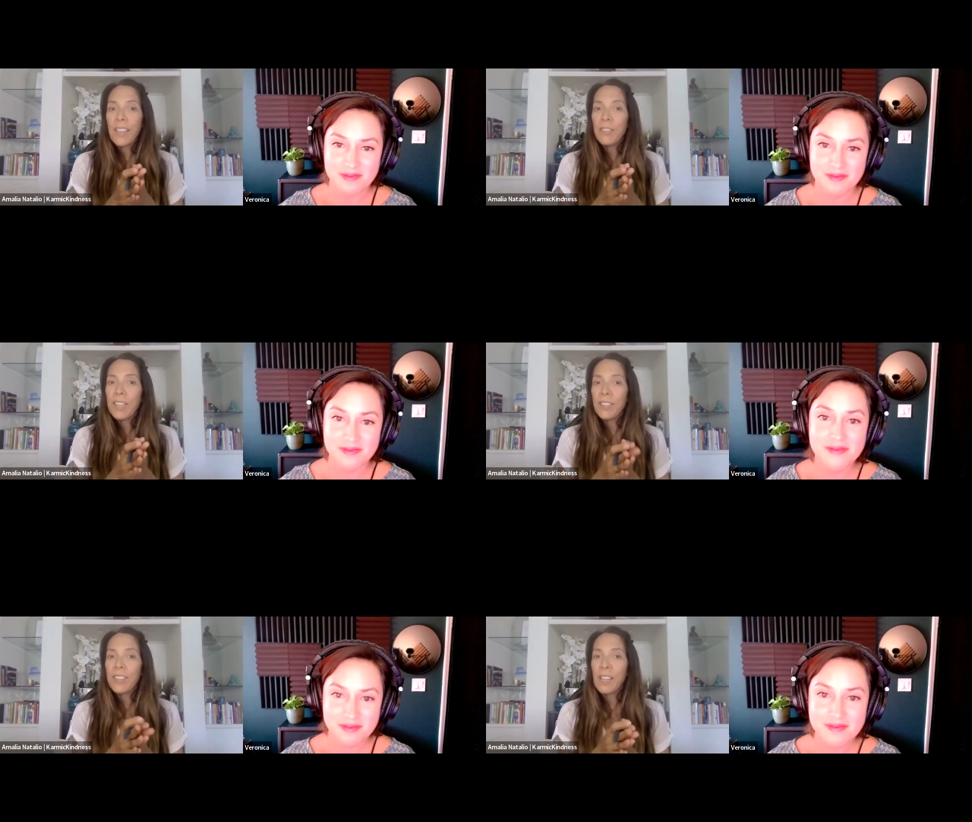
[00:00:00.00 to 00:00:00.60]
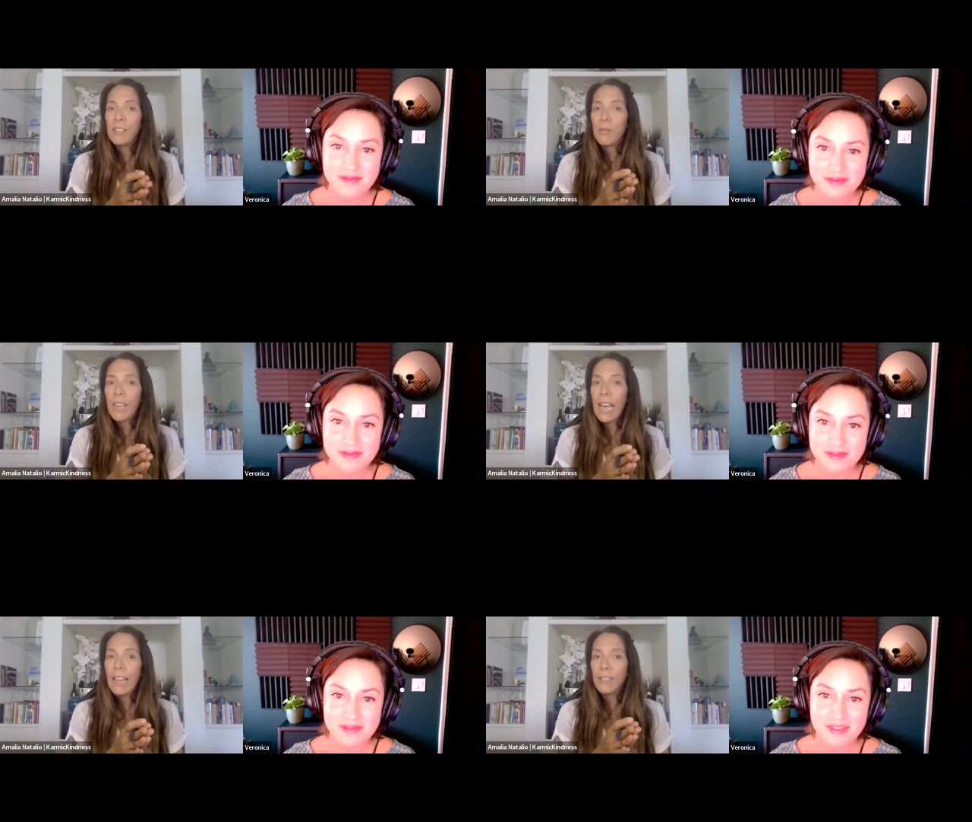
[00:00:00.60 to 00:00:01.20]
Speaker 1: I like the sound of
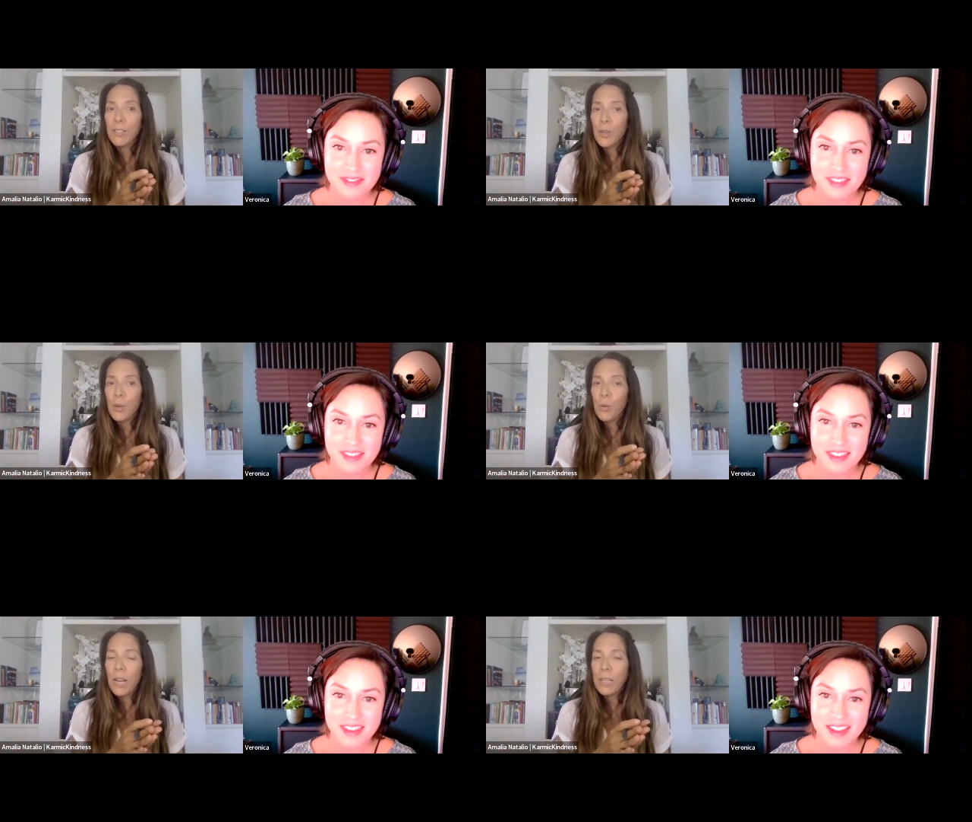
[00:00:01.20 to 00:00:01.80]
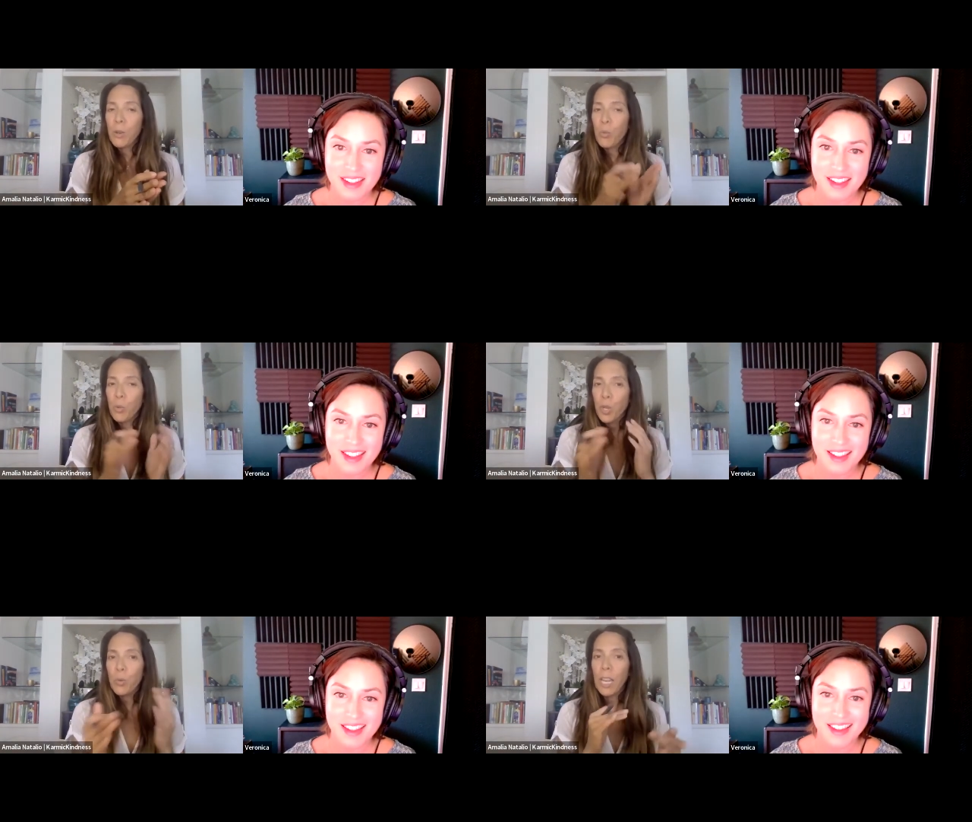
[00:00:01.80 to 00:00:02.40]
that. So, I know
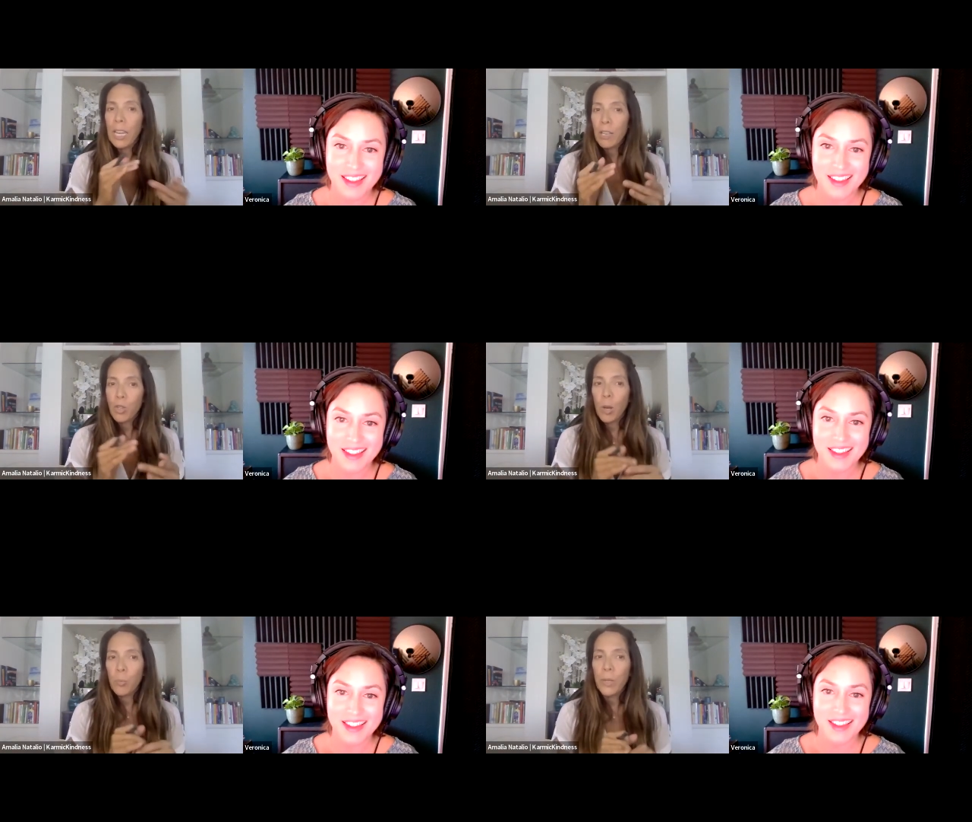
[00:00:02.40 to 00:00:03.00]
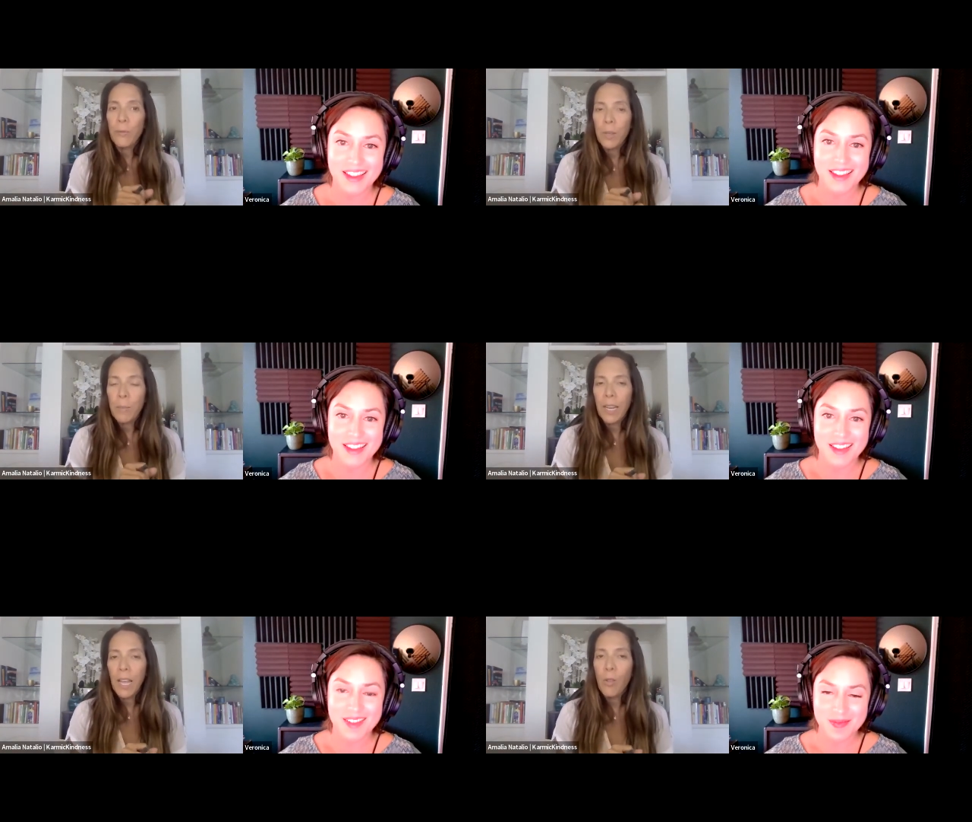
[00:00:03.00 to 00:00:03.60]
you and I had talked briefly about
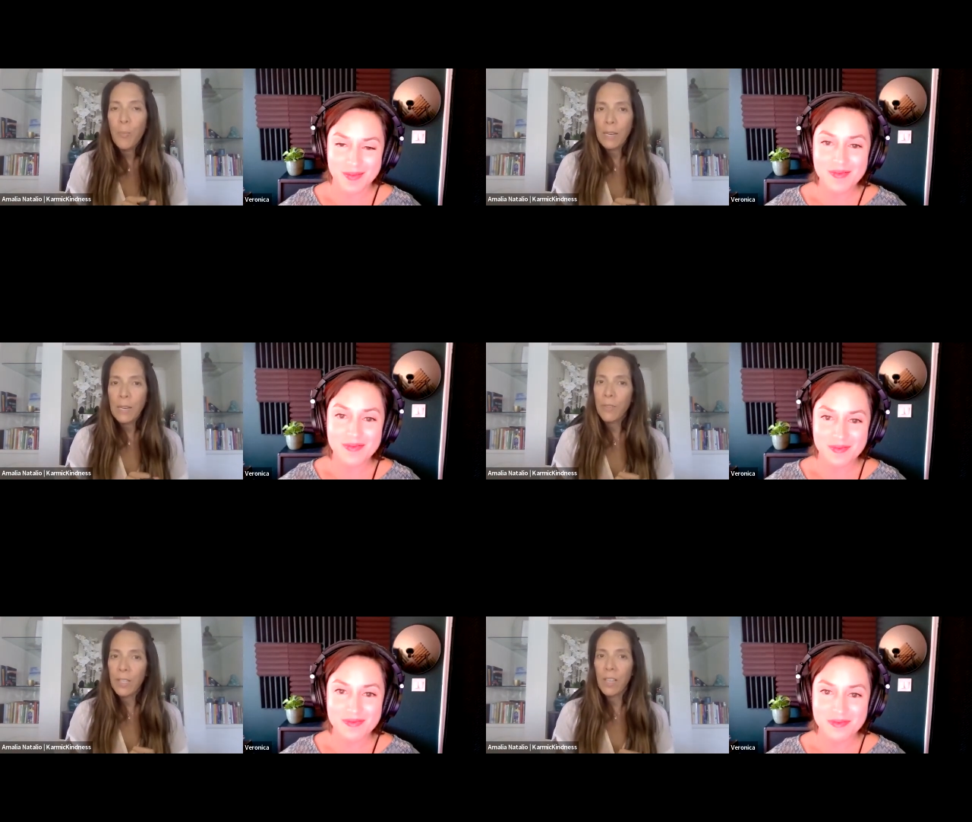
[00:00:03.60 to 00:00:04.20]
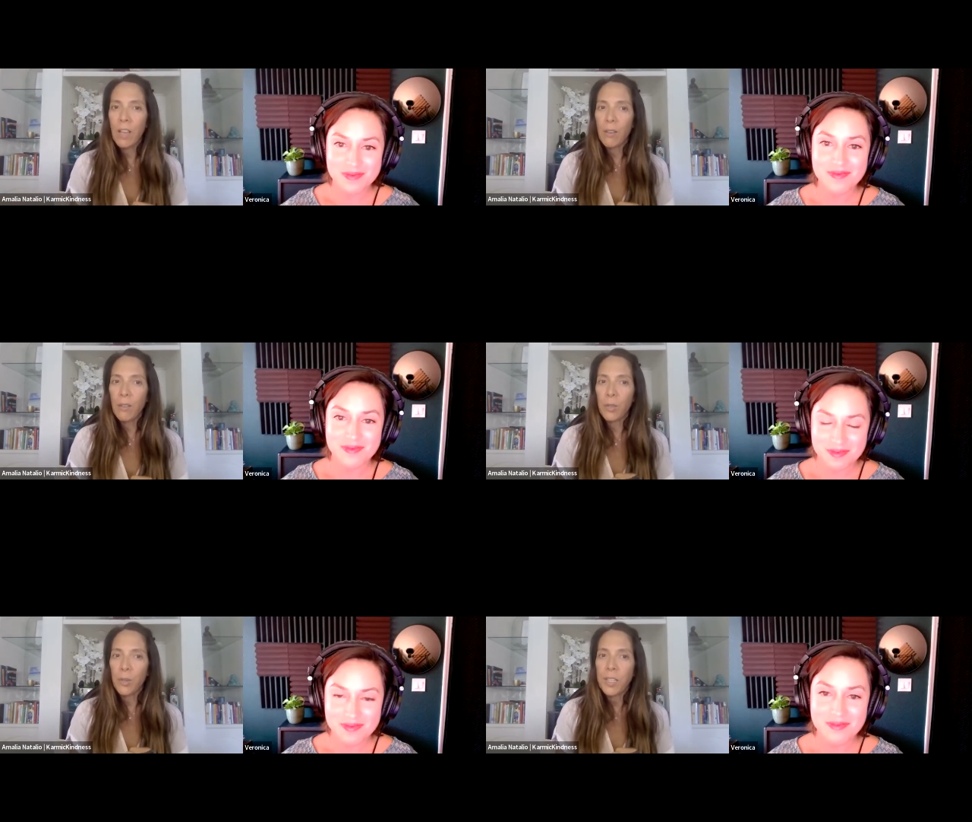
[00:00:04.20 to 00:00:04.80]
health benefits of
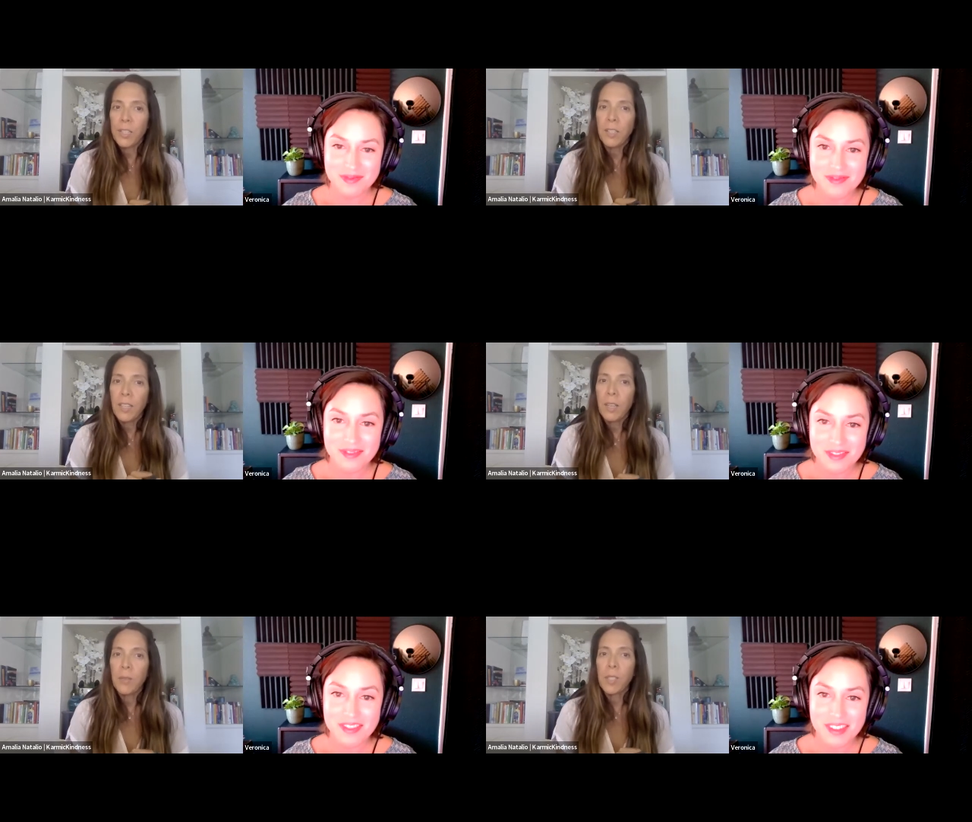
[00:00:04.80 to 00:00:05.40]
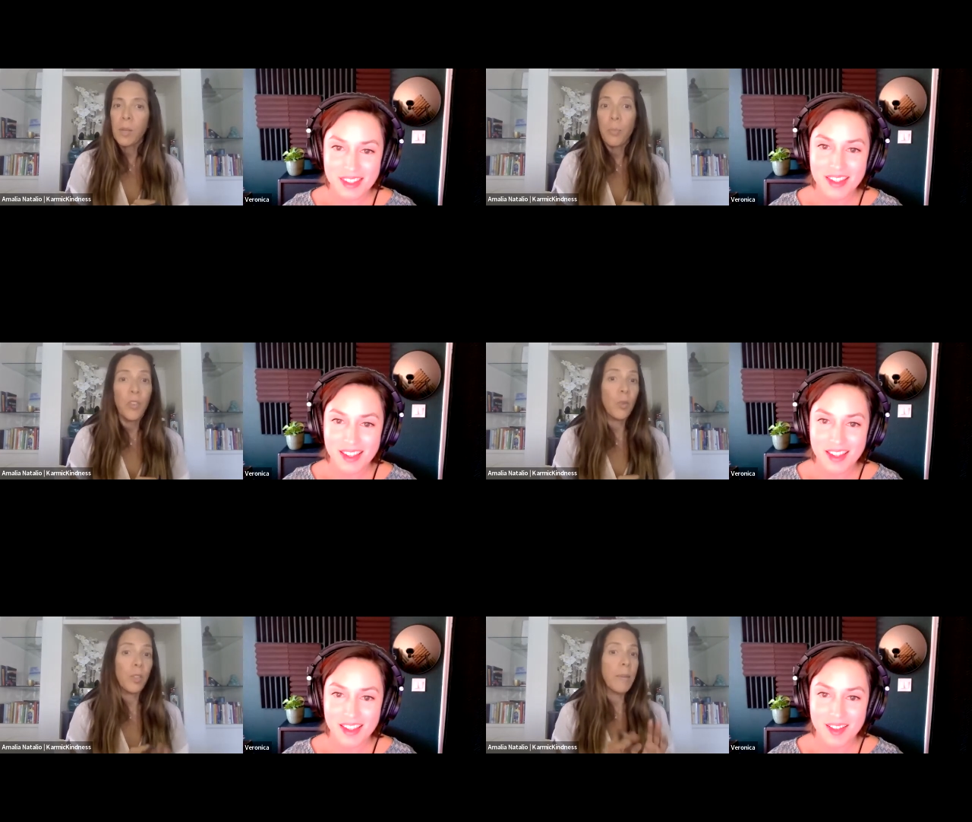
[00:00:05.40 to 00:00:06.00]
green tea that some
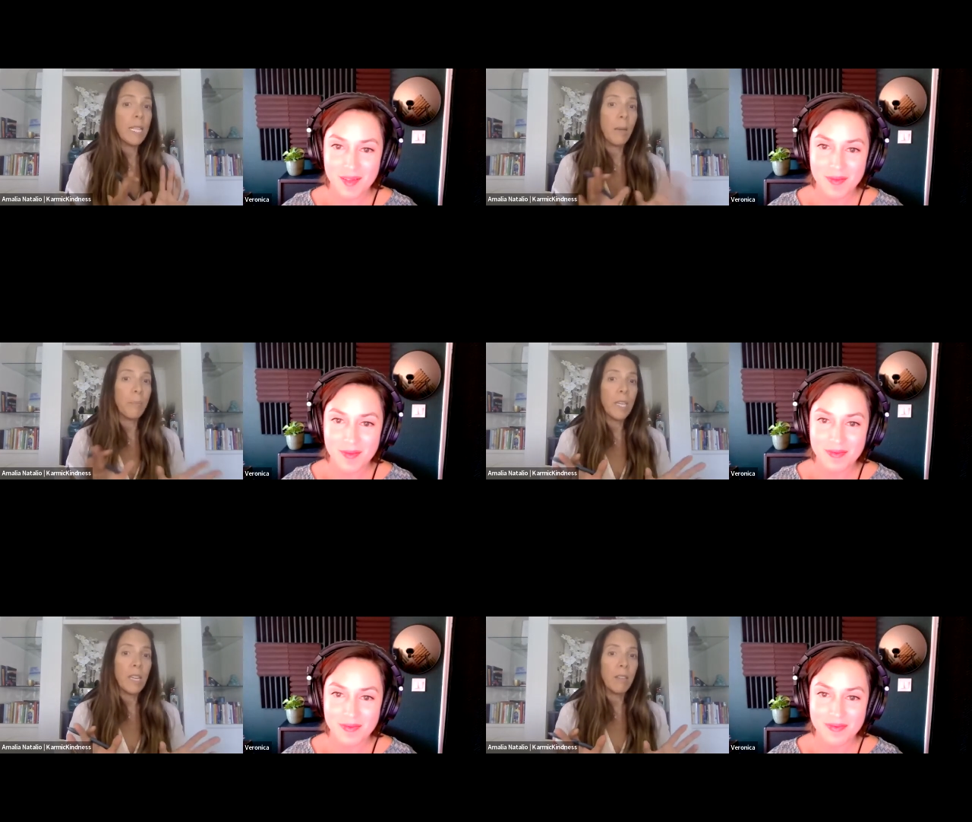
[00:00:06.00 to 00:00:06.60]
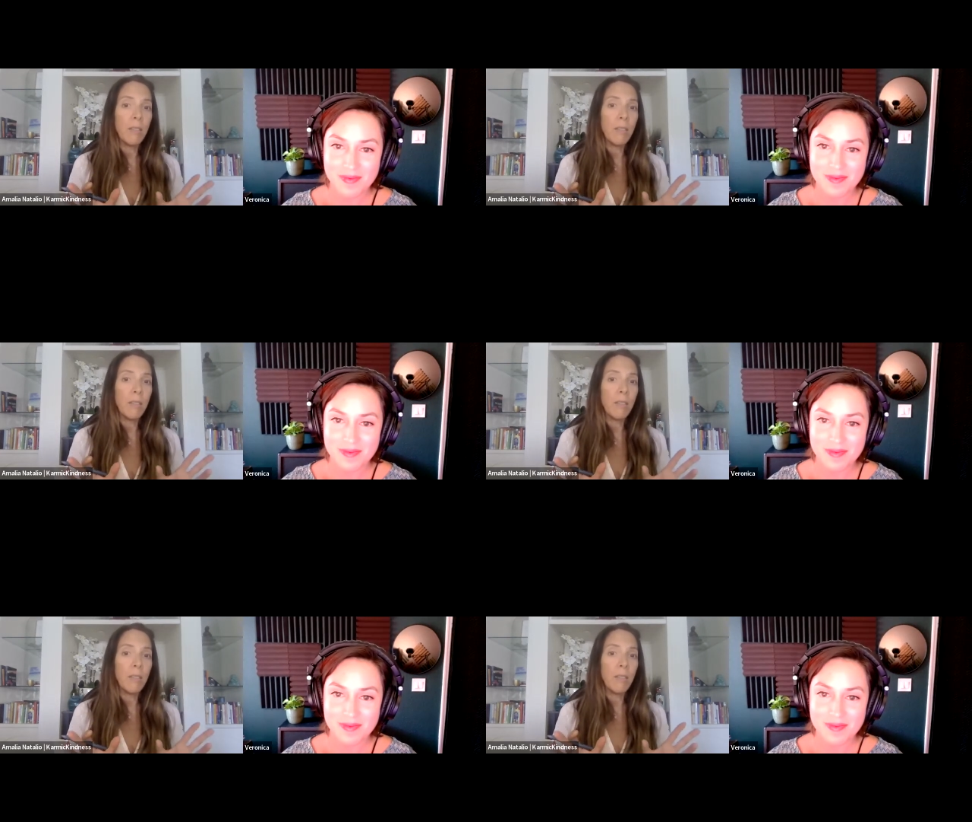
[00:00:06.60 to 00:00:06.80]
folks may not be